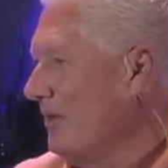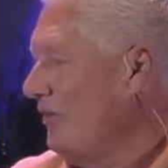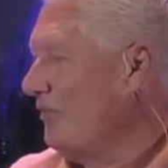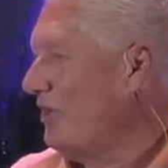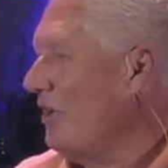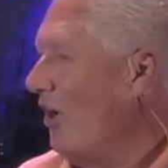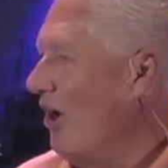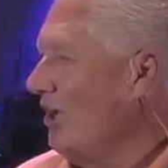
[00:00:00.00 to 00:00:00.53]
You
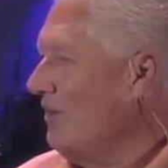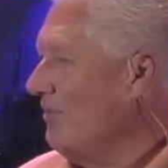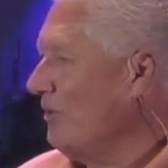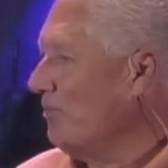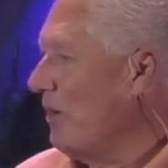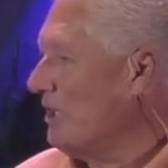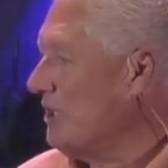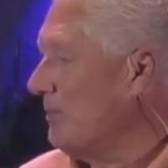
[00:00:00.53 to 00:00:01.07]
see, all of
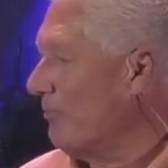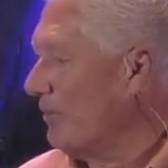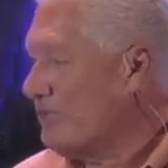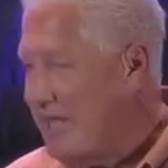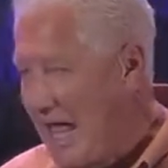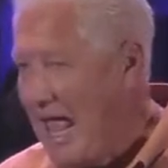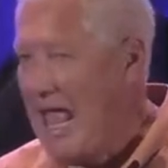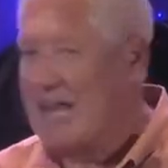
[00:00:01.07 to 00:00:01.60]
us want to
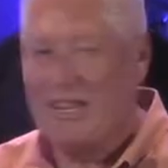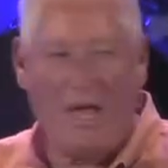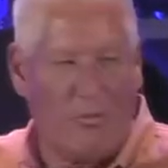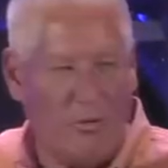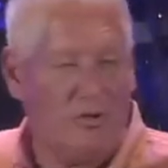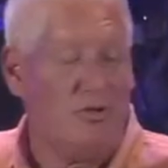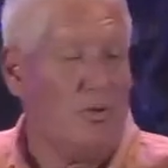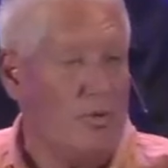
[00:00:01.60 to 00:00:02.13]
pretend
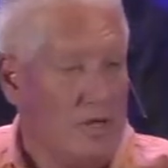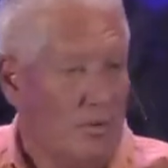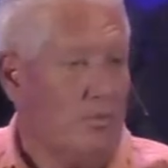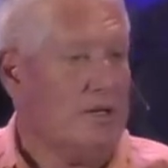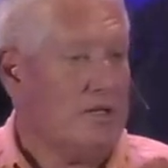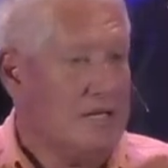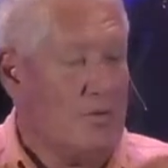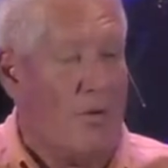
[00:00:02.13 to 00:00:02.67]
that we're doing
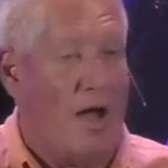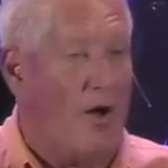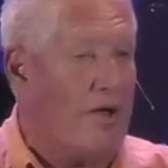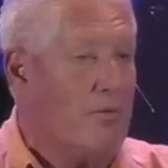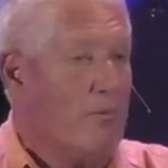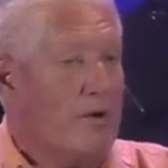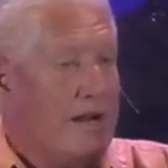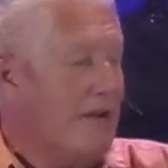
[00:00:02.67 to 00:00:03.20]
really well
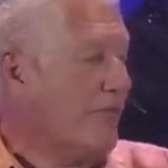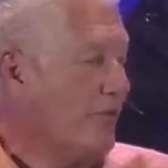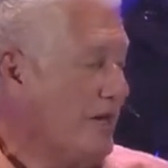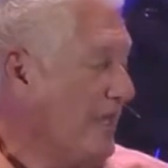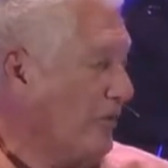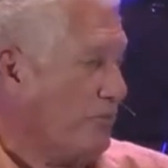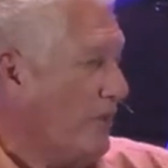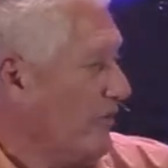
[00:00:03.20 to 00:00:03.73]
in whatever
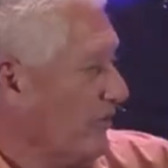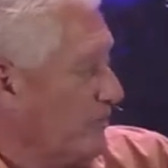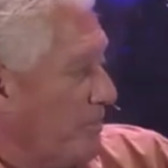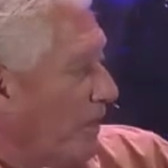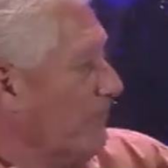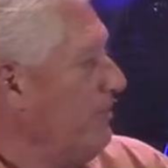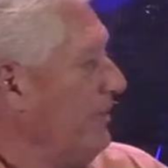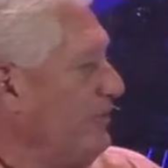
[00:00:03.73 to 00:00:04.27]
it is, whether it's
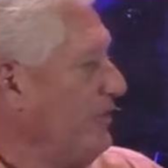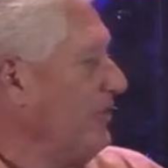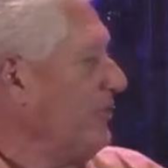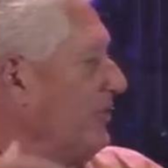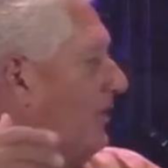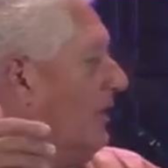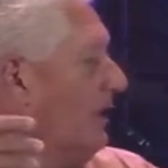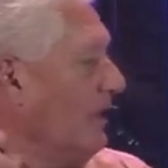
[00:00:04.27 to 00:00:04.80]
our
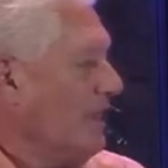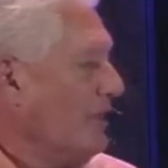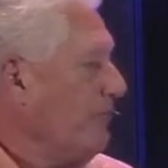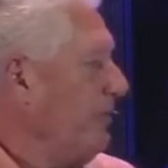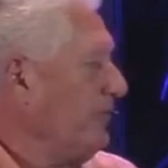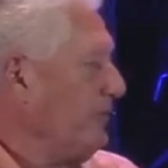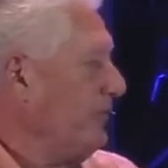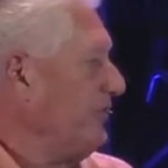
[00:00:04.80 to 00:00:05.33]
business, our
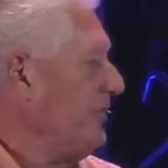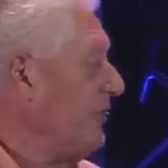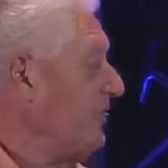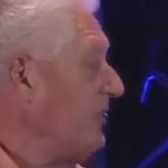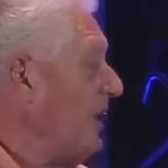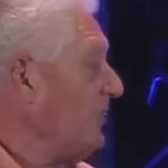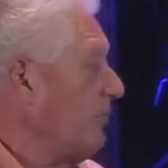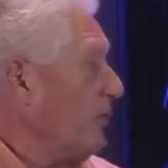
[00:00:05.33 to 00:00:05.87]
business
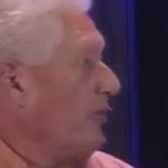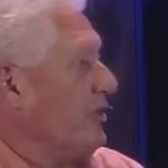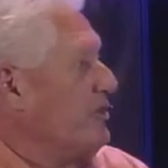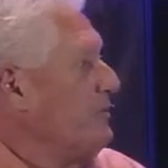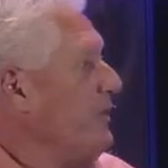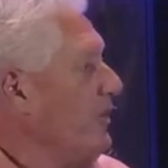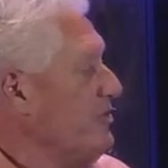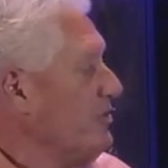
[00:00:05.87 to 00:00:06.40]
success, with our
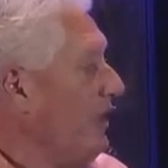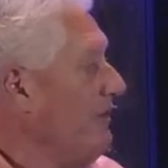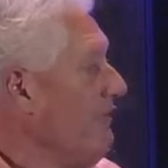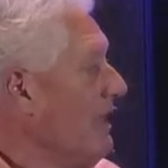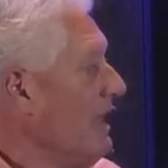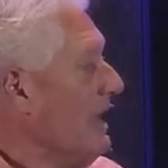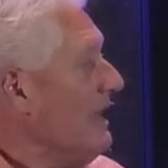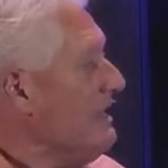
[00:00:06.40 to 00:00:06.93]
spiritual
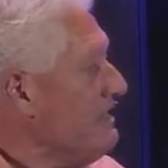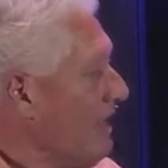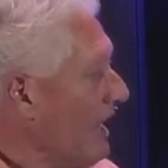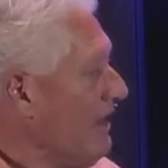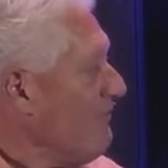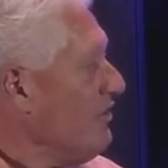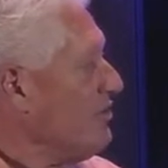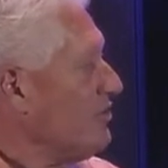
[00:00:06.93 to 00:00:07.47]
life.
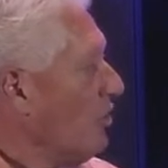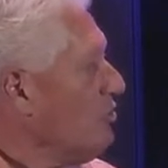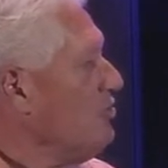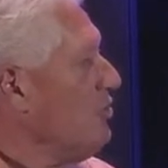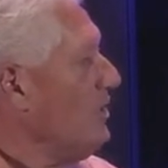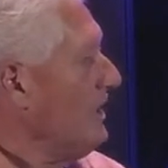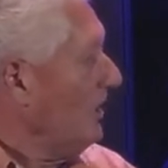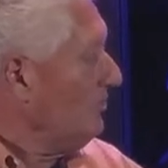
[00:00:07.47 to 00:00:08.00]
None of us are
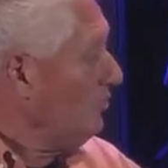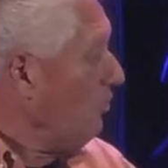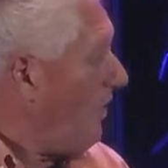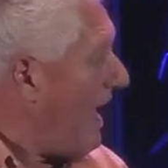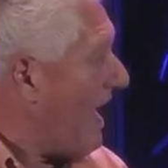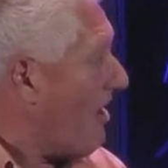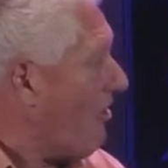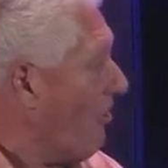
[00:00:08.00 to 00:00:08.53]
doing as
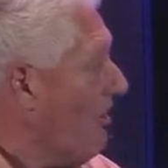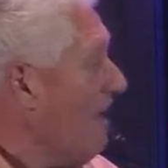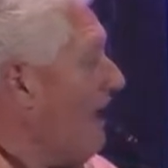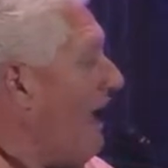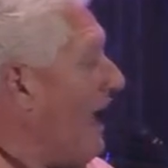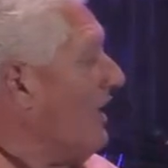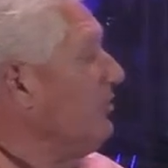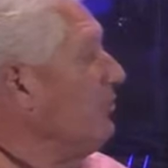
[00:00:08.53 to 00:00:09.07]
well
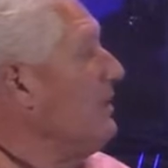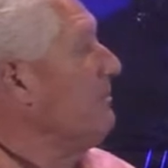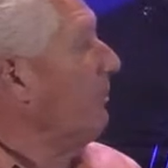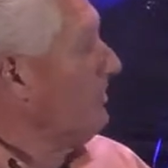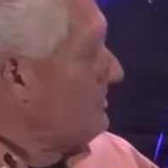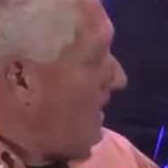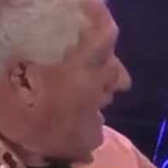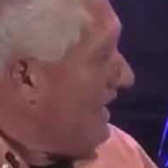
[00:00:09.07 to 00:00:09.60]
as we
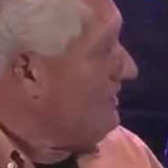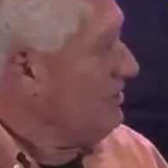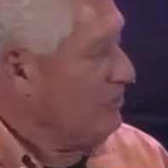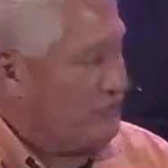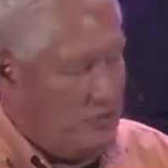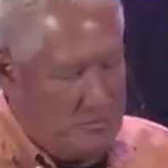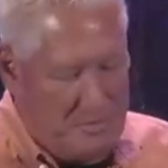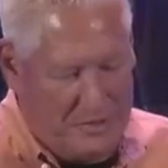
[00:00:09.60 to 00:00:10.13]

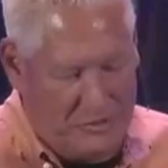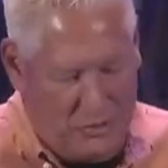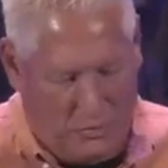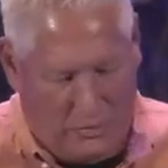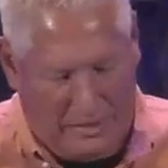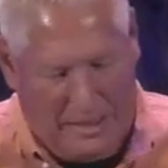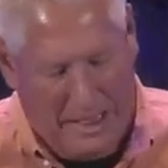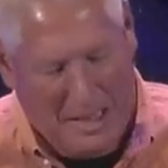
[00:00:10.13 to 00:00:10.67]
pretend to be
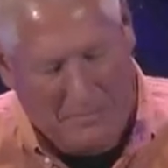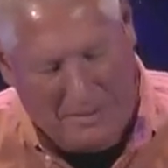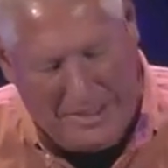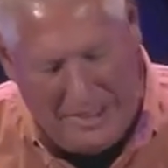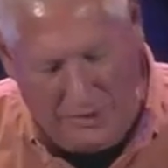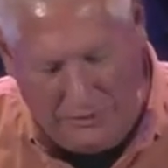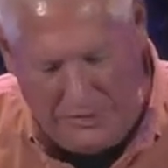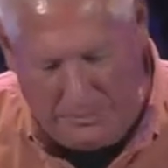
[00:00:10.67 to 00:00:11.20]
doing. But
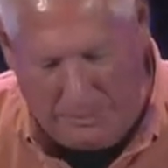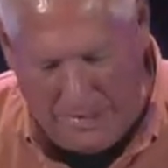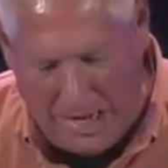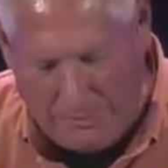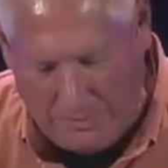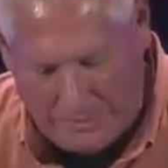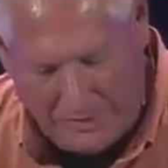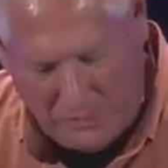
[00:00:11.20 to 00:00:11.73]
here's the
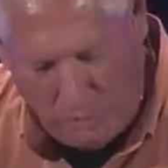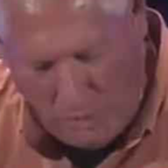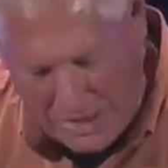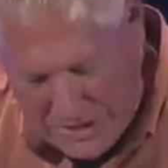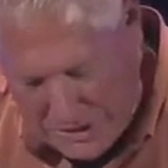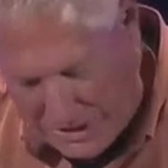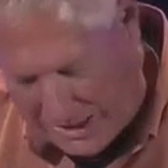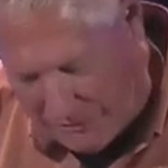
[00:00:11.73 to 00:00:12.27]
problem it's
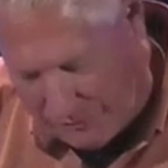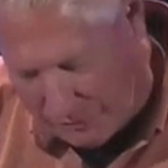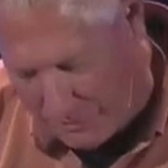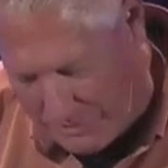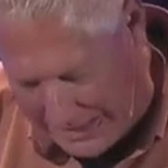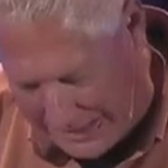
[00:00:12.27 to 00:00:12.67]
one thing for